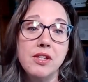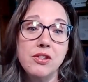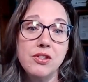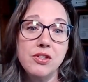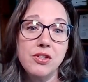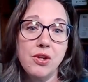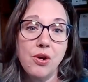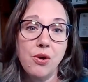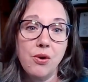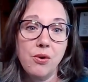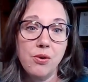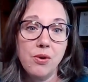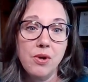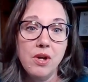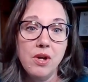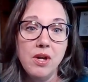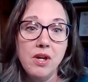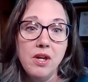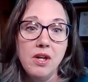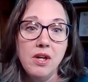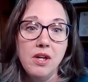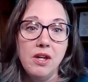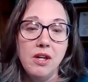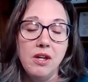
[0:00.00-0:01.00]
So
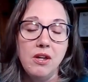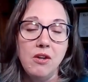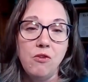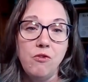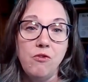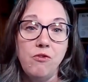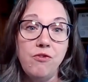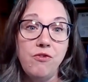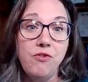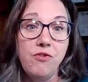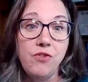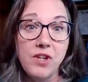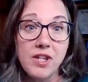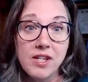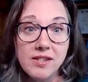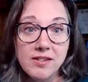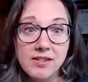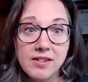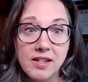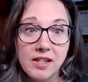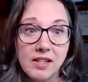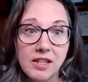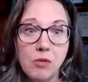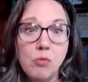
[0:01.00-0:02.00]

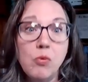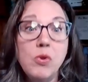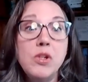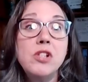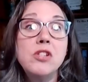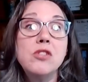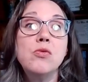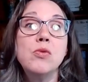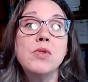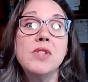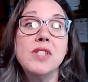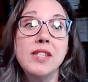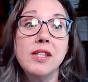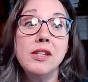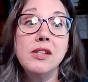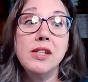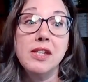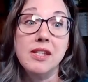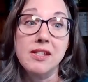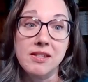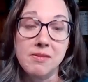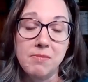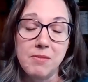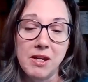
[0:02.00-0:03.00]
physically, what does
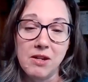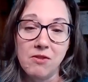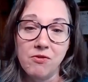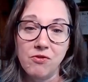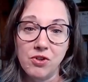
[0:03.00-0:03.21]
resilience mean?